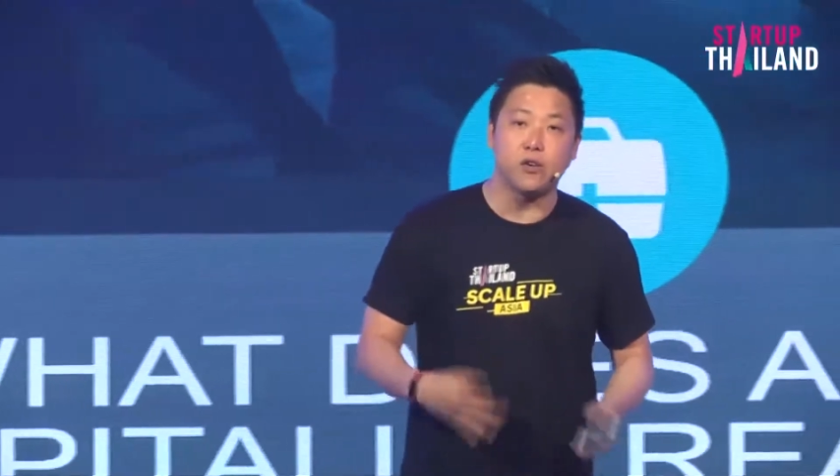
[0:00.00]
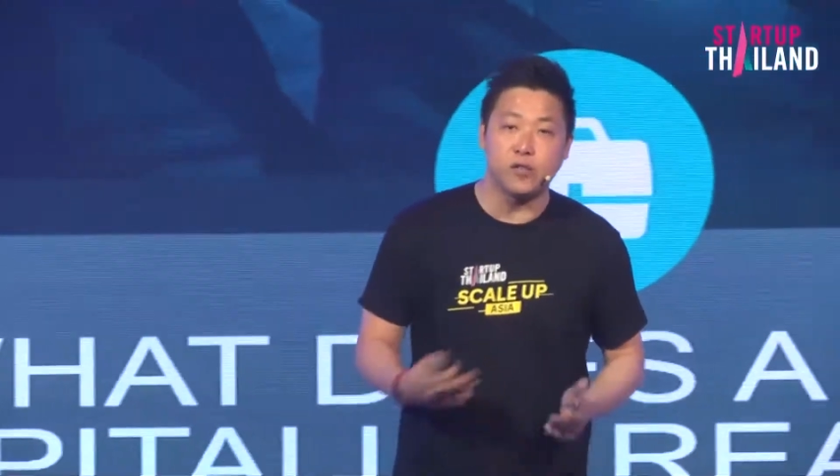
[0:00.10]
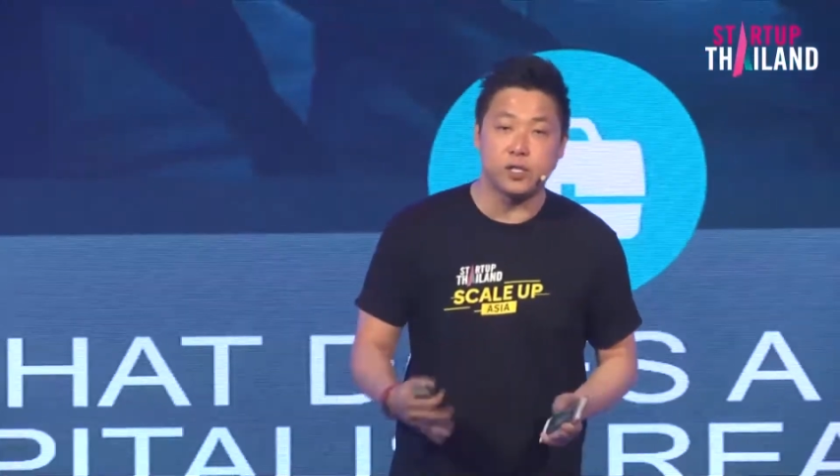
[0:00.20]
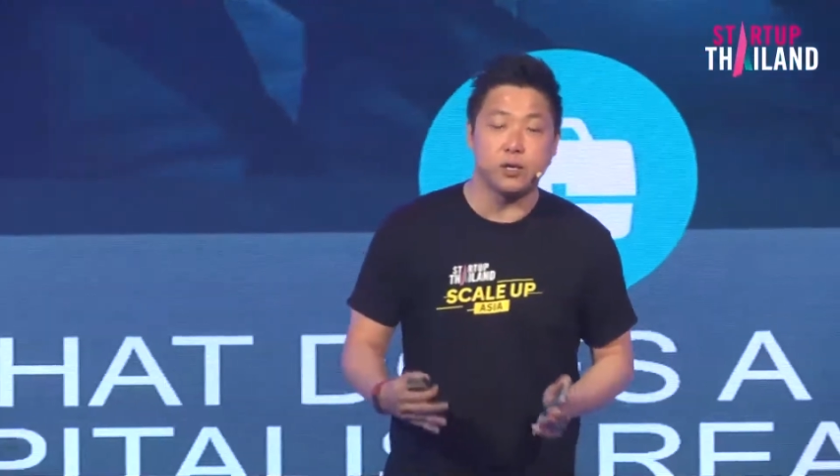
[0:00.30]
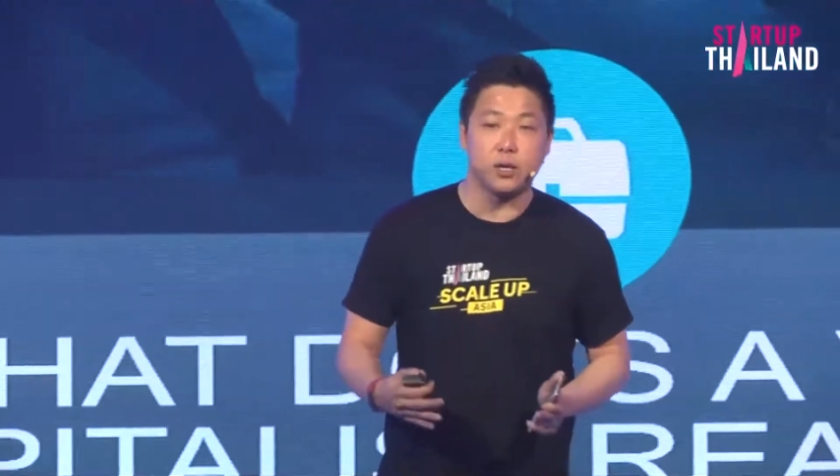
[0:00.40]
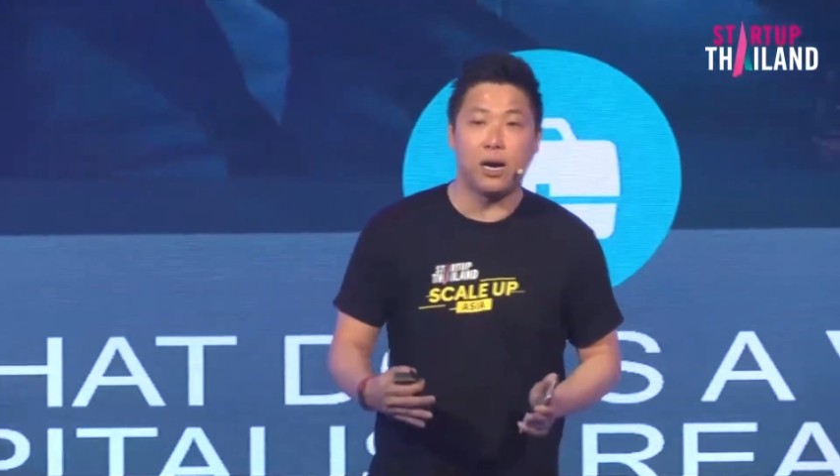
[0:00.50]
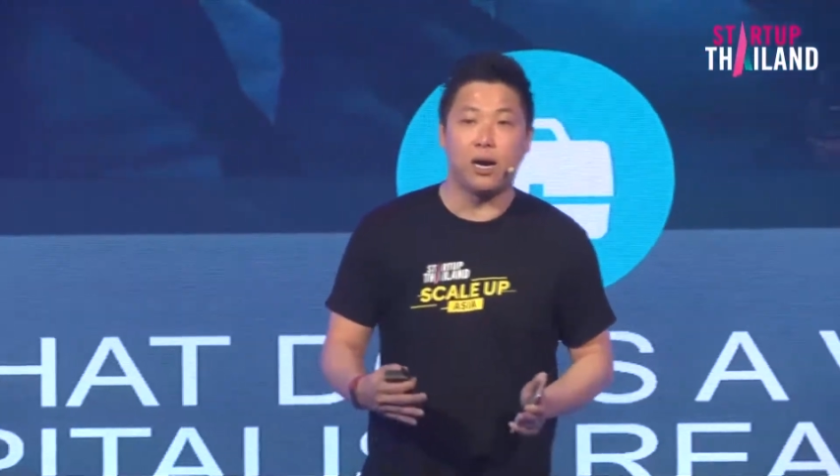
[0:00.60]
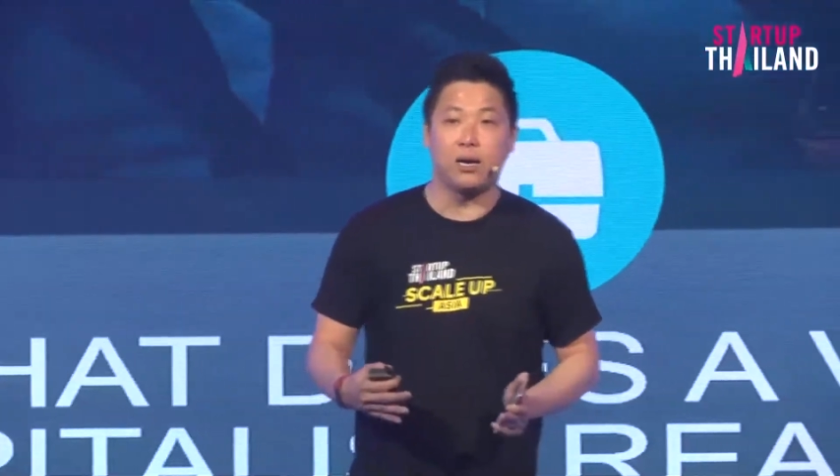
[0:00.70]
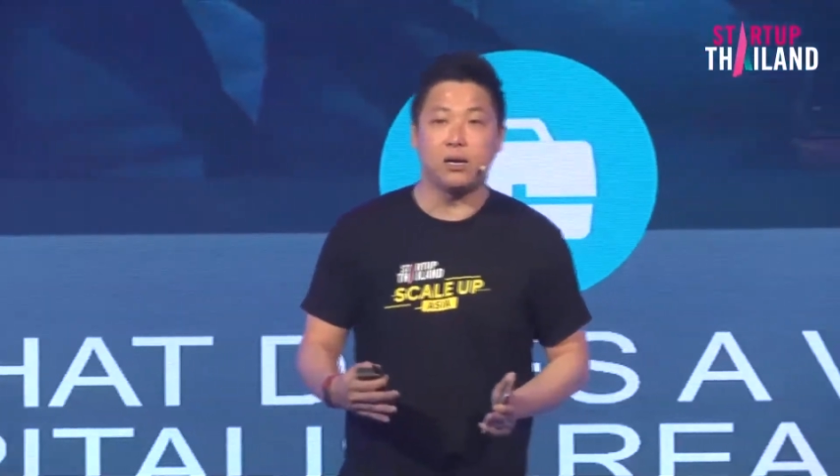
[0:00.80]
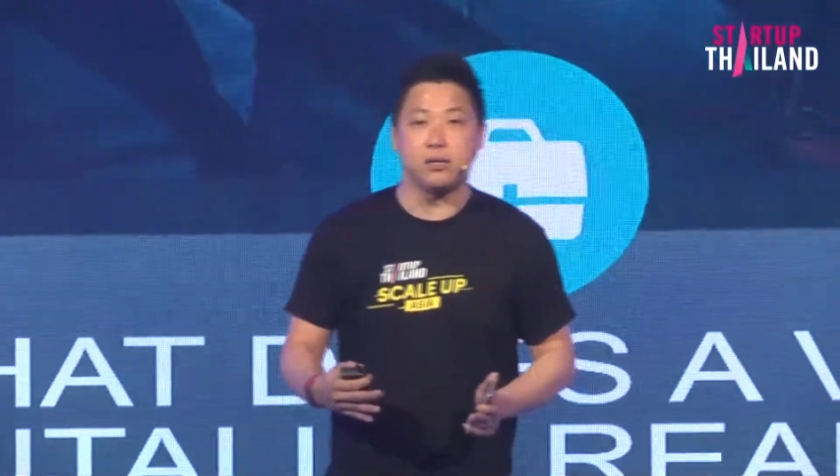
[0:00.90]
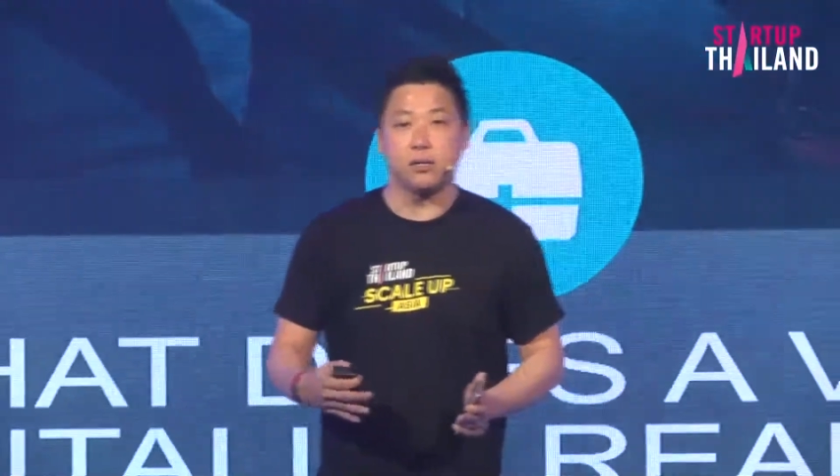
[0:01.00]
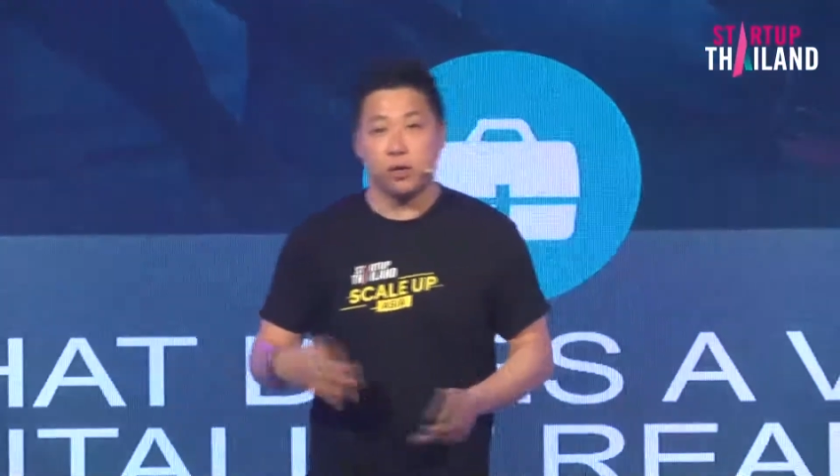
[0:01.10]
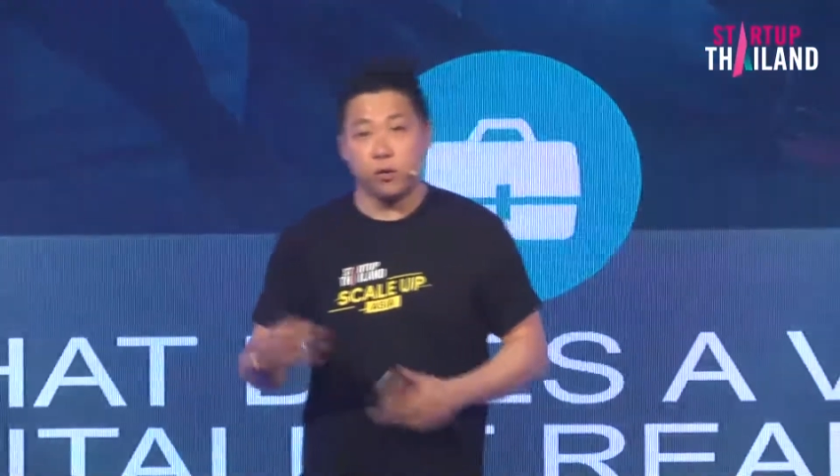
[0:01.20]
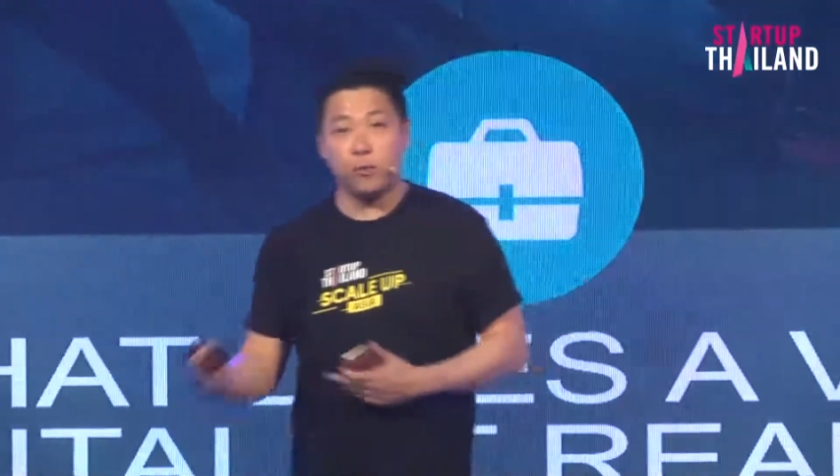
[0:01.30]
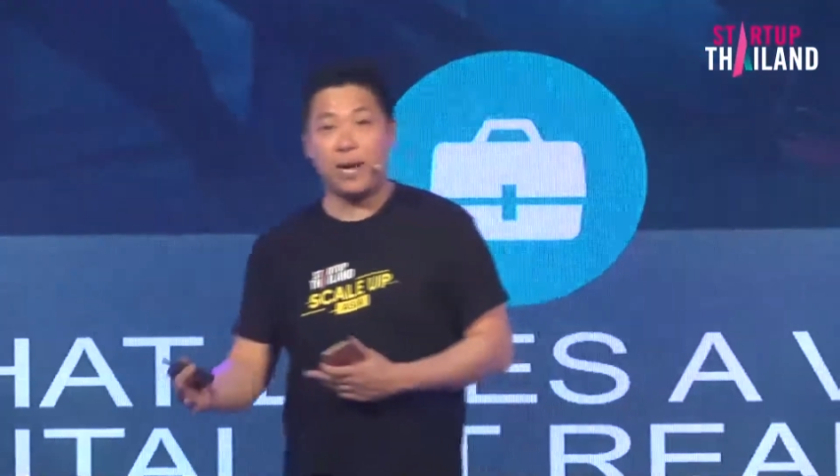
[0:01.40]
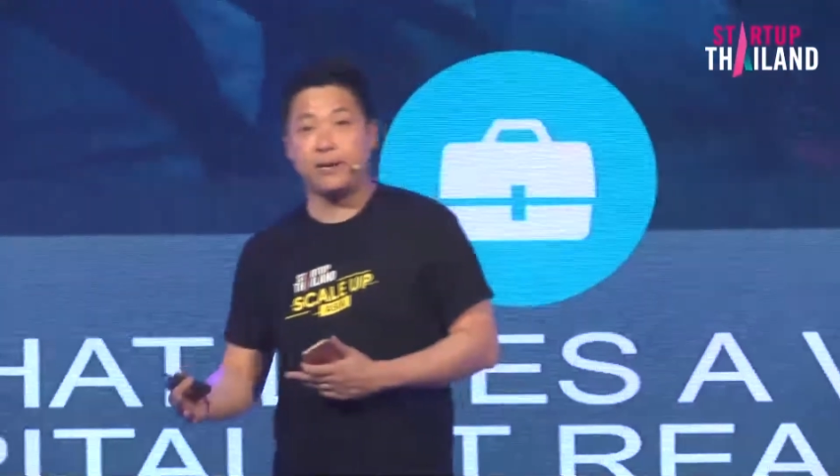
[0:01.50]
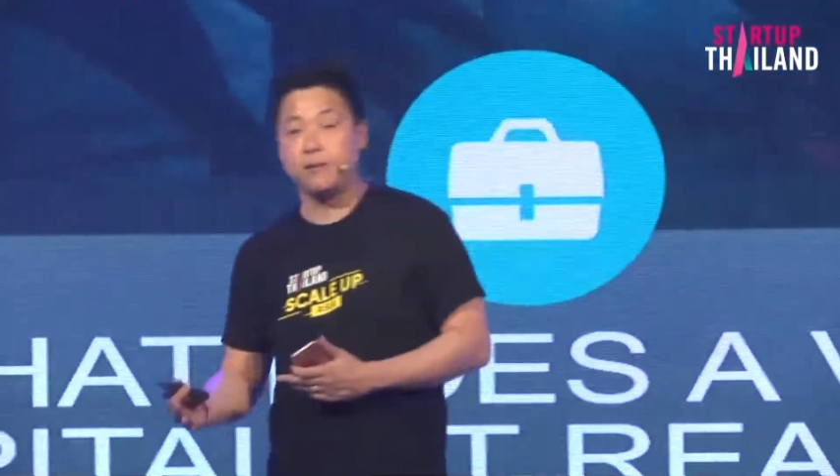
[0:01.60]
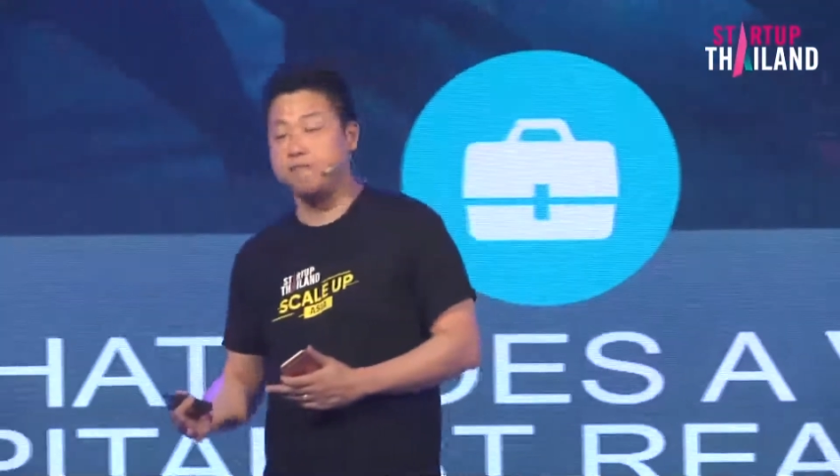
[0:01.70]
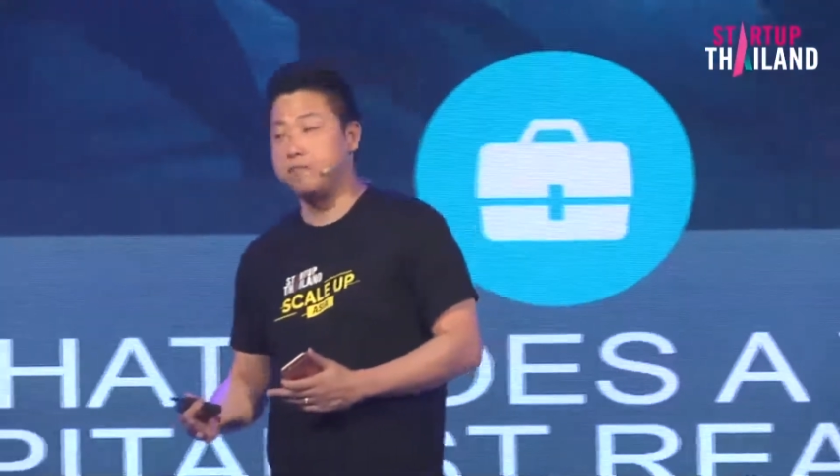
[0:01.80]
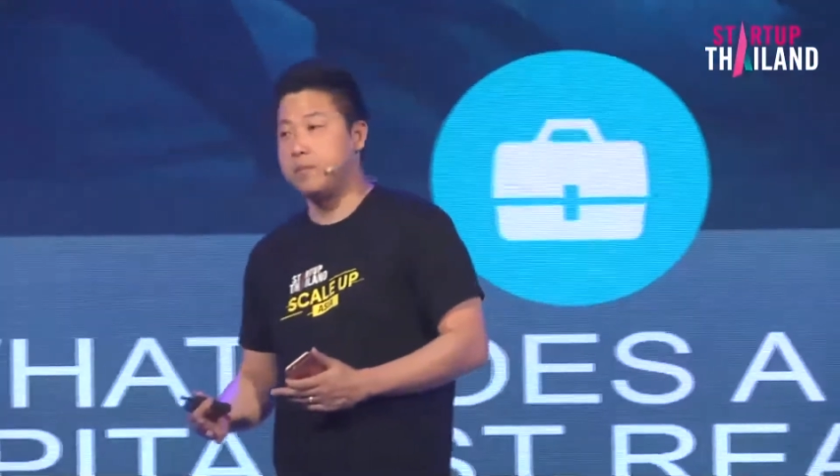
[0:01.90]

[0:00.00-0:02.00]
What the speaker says: growth plan.